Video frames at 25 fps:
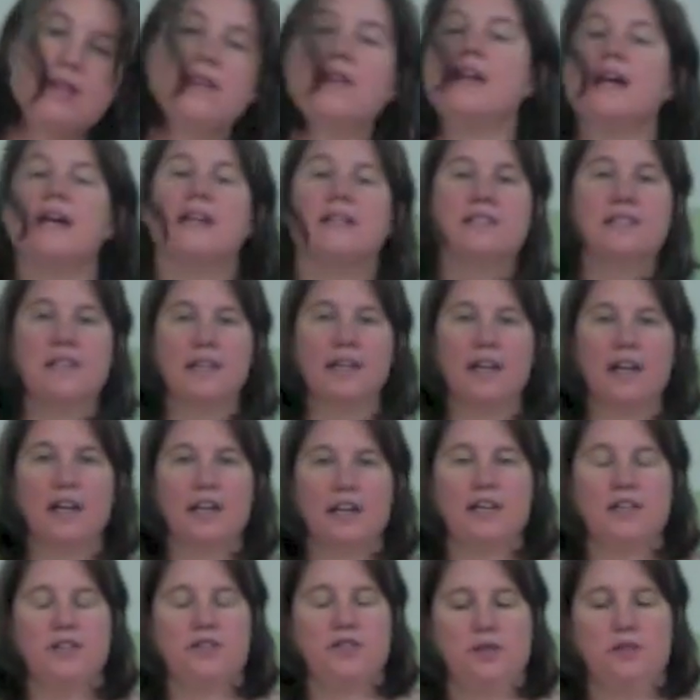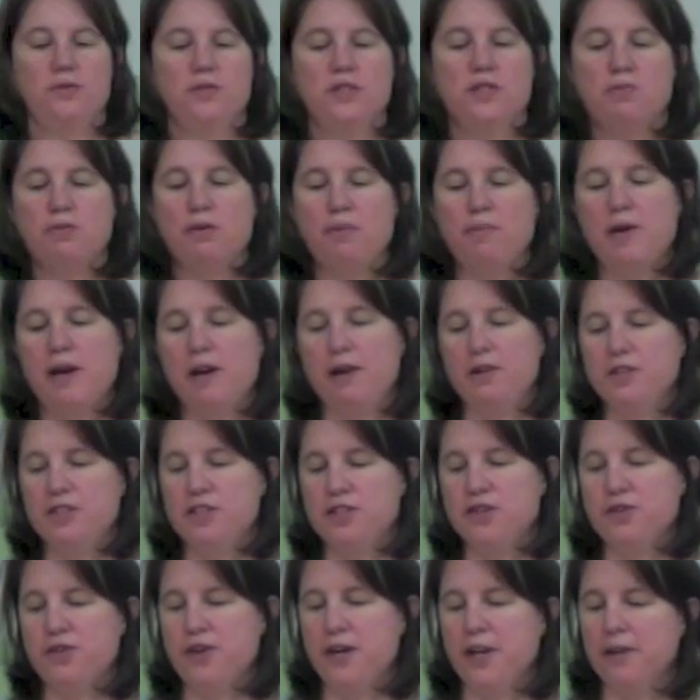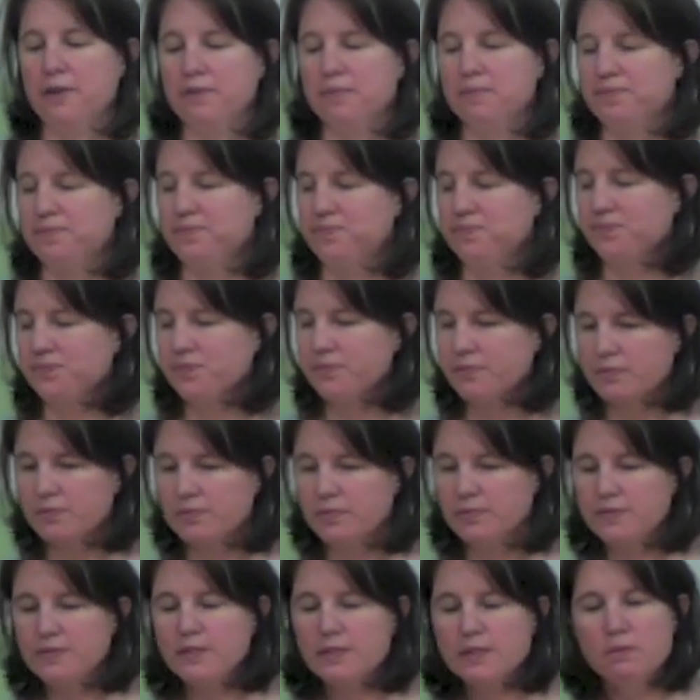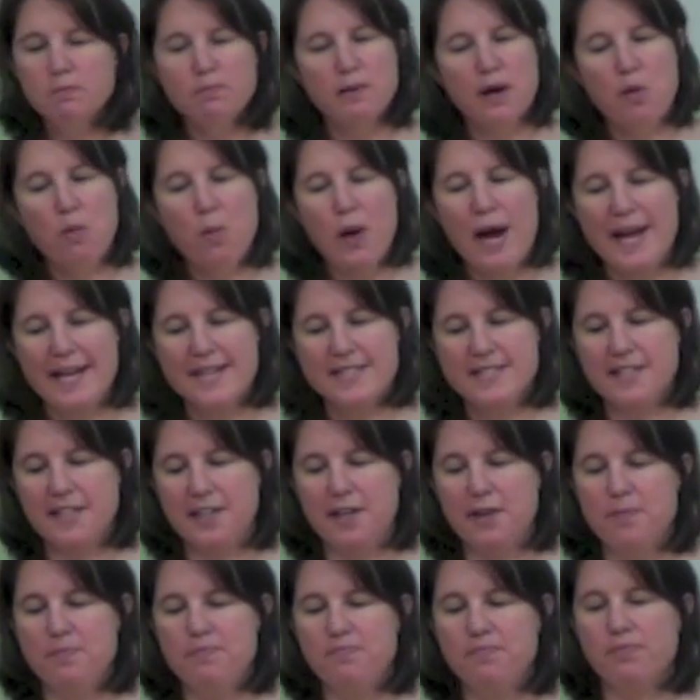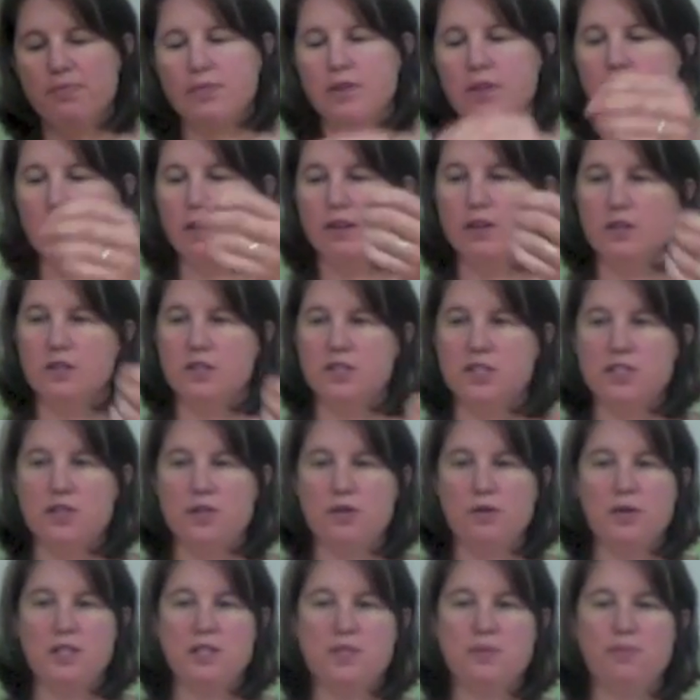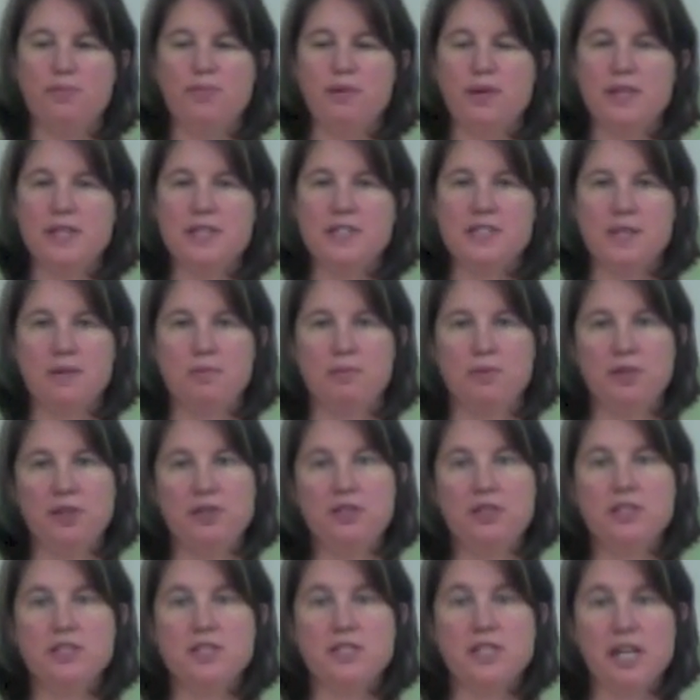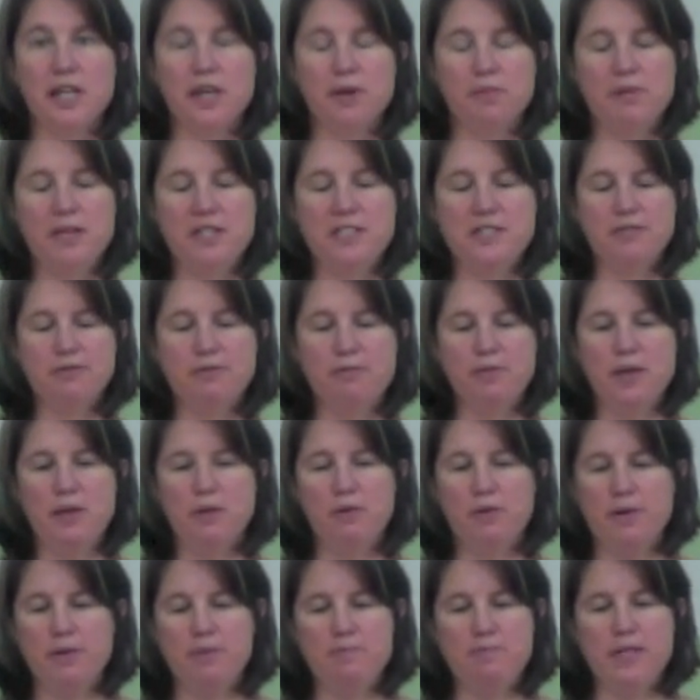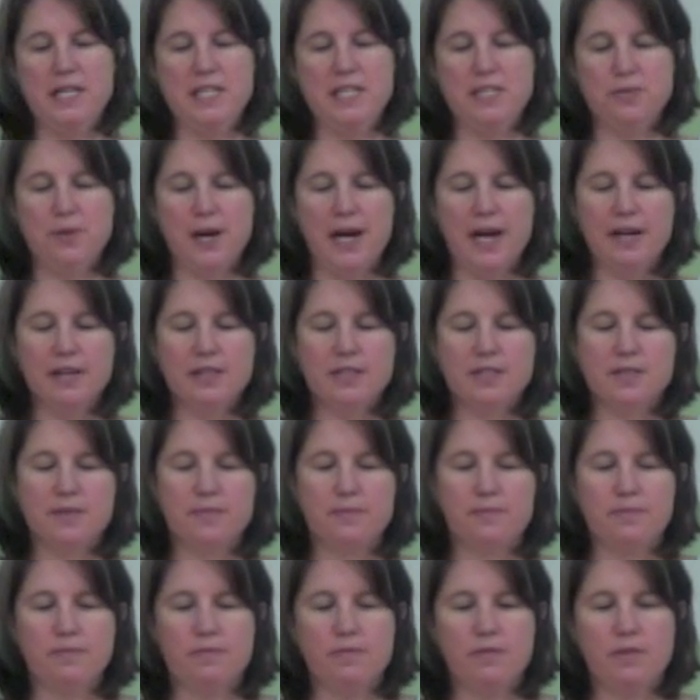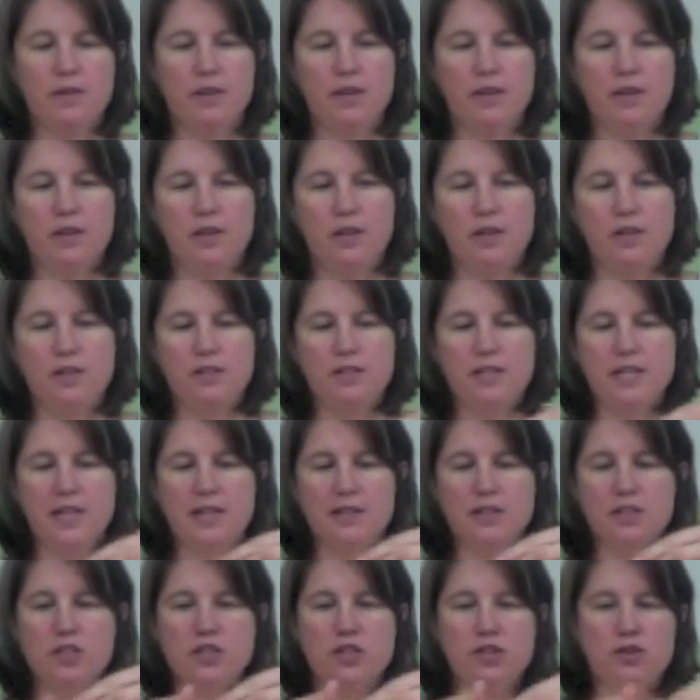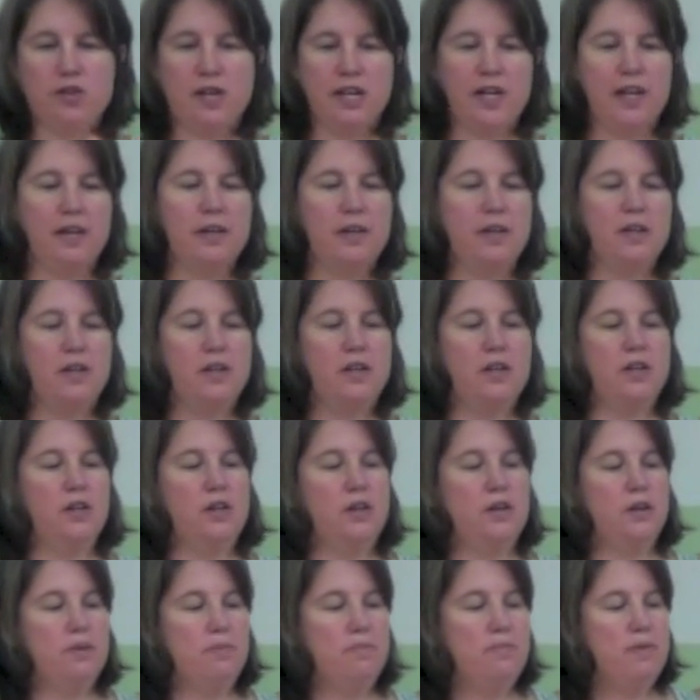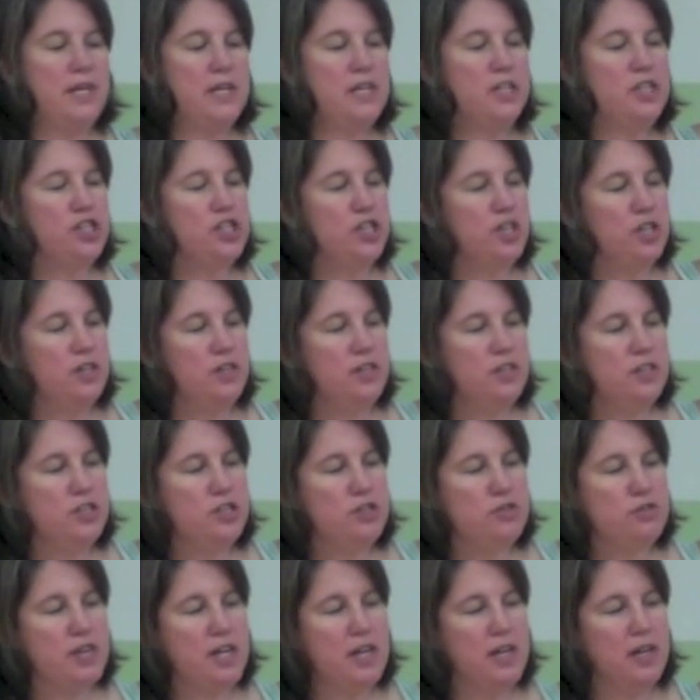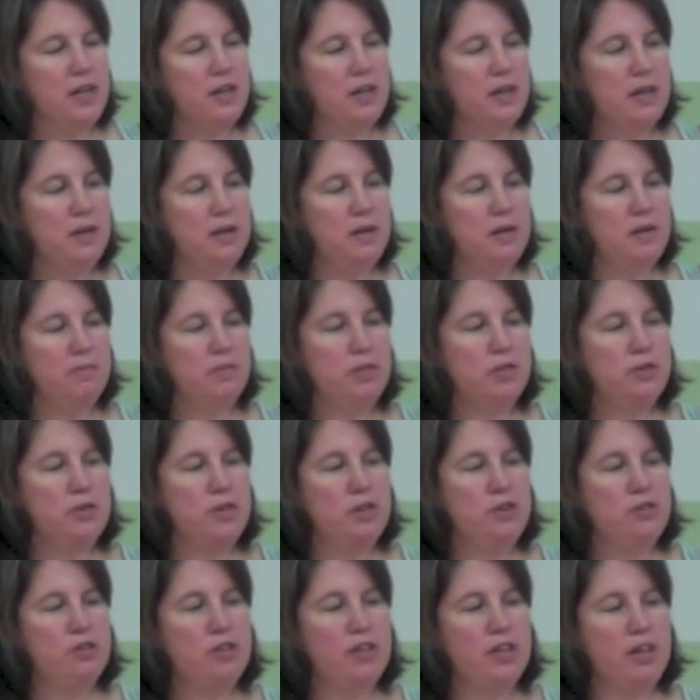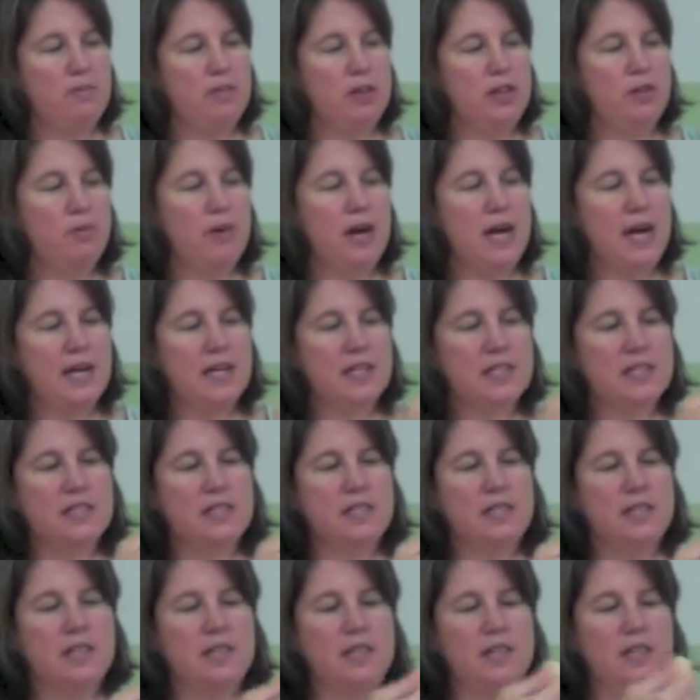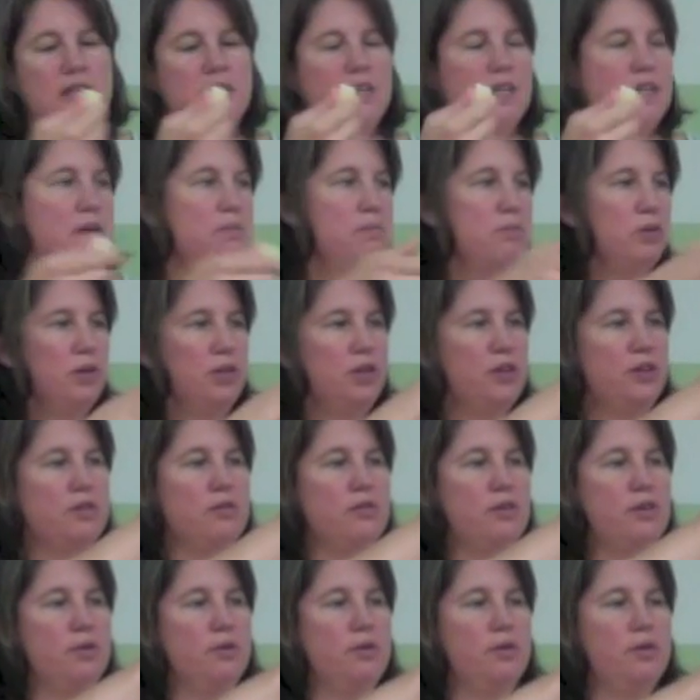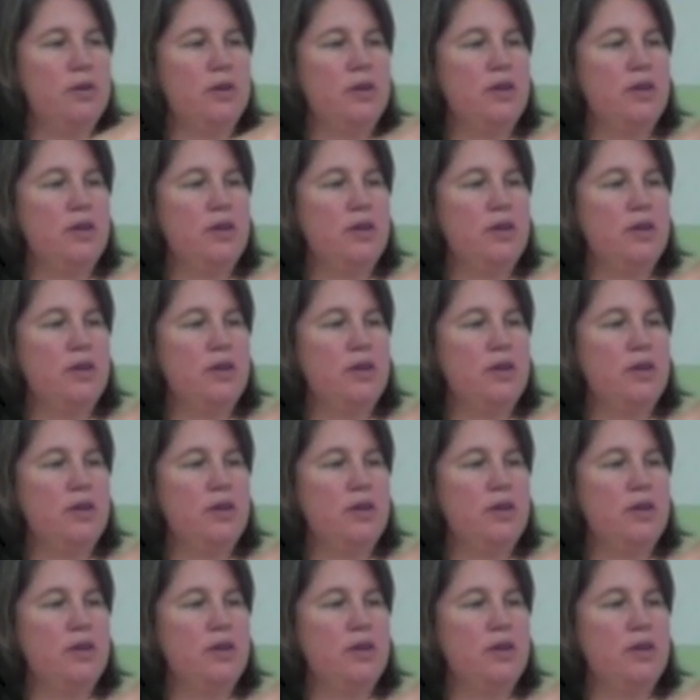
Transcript: Next thing I'm going to do is prepare the string by waxing it. So it's pretty simple. You just take a piece of beeswax, take the string, pinch the string between your thumb and the wax, and pull it through